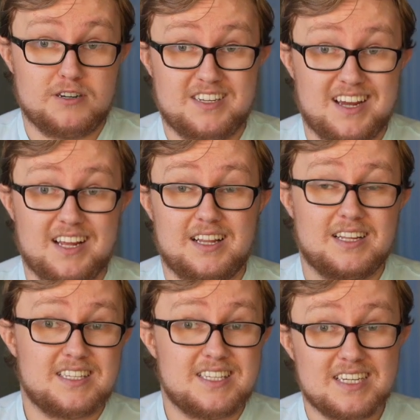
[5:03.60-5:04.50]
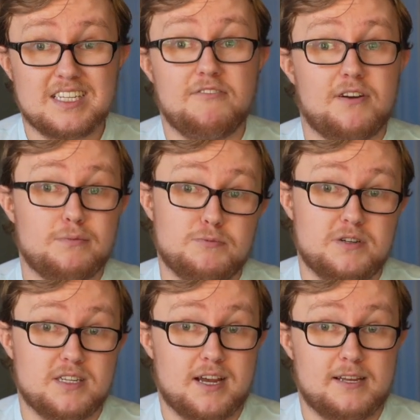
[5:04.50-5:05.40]
second, that's 60 frames per
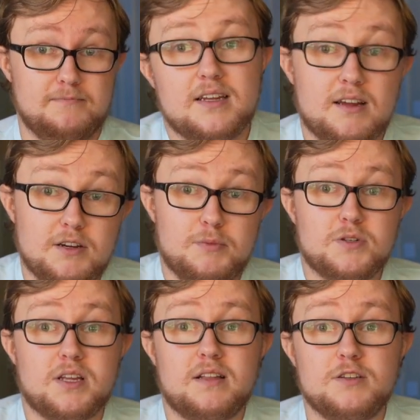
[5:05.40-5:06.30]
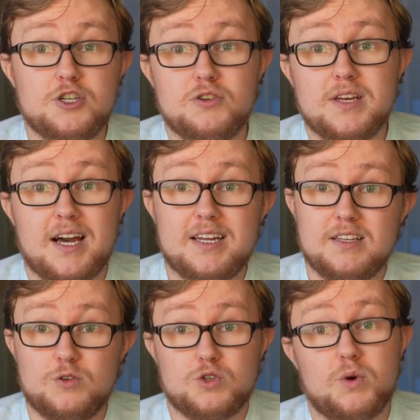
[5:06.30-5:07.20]
second. Now you're most likely shooting at
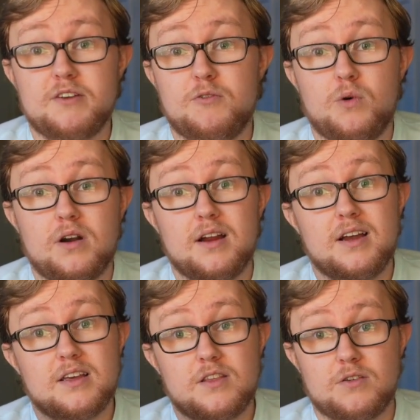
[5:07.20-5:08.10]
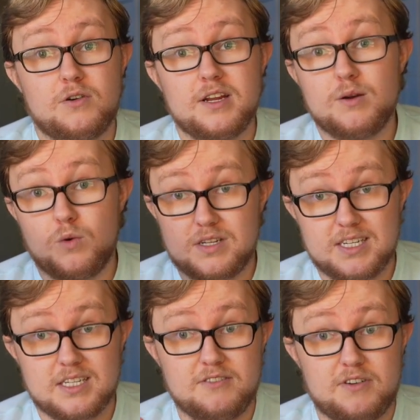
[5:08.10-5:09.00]
either 24, 30, or
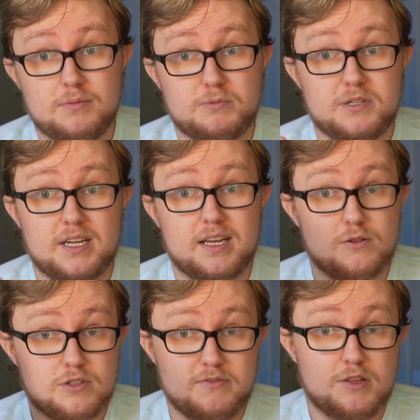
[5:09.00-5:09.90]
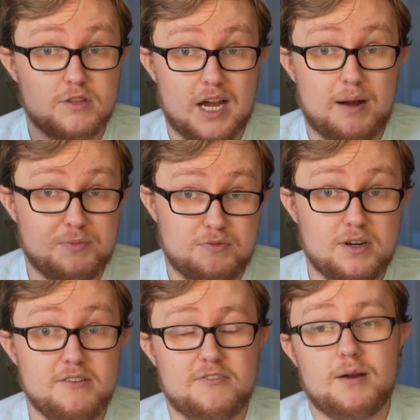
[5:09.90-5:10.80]
60 frames per second. Those are the top
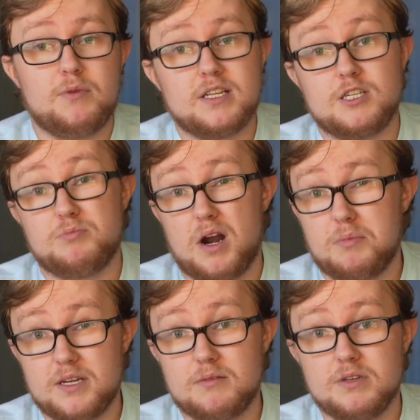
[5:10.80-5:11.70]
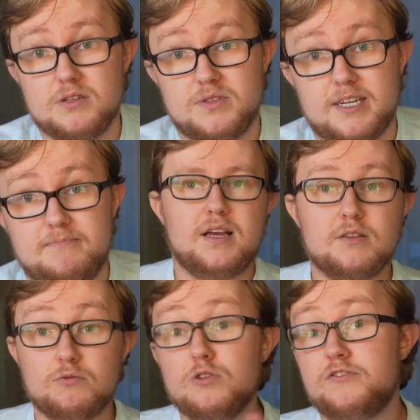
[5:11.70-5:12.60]
3 frame rates you're probably going to be using. And
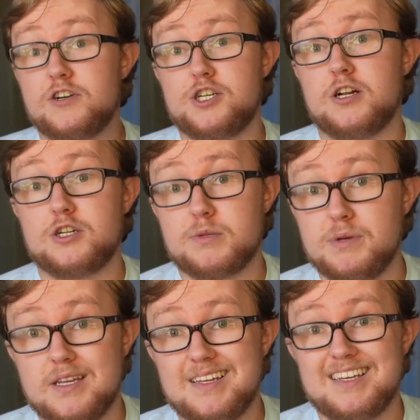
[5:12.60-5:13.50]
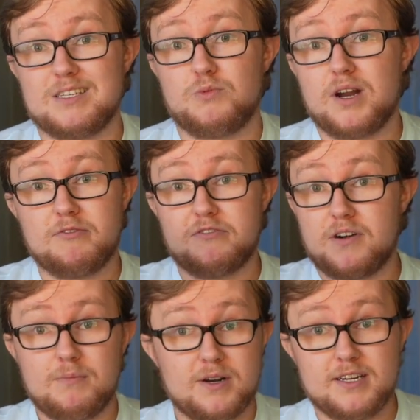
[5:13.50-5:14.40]
the rule for shutter speed is whatever
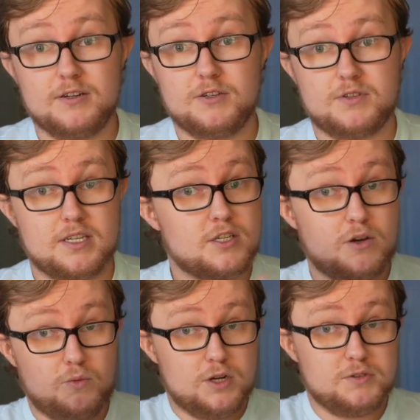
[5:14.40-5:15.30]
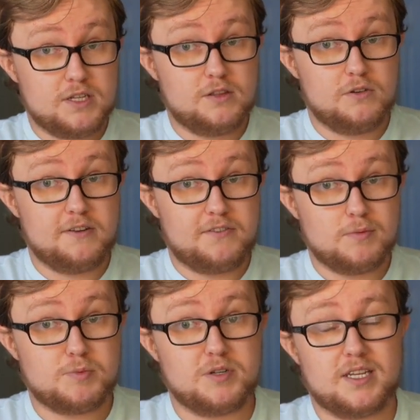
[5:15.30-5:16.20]
frame rate you're using, so we're using 30
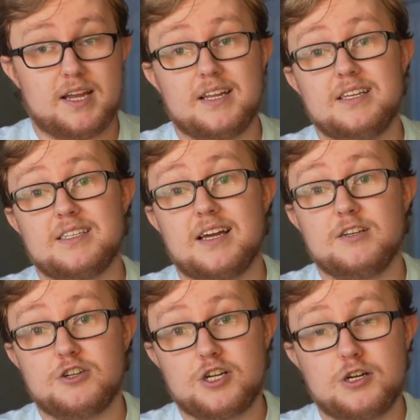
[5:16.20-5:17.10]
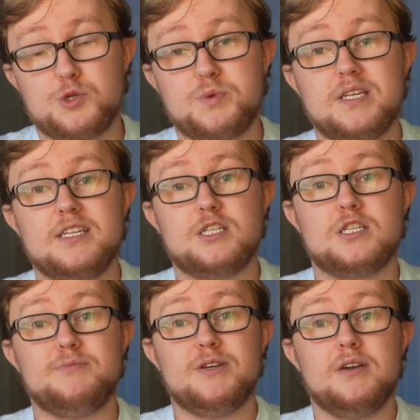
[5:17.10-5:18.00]
frames per second, is that your shutter speed needs
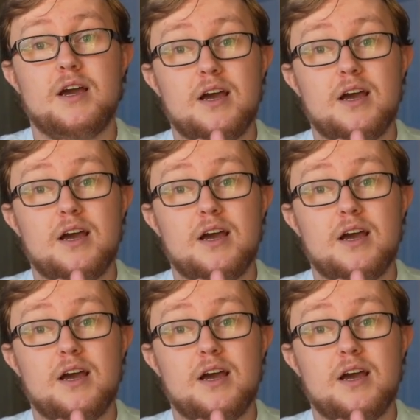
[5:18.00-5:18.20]
to be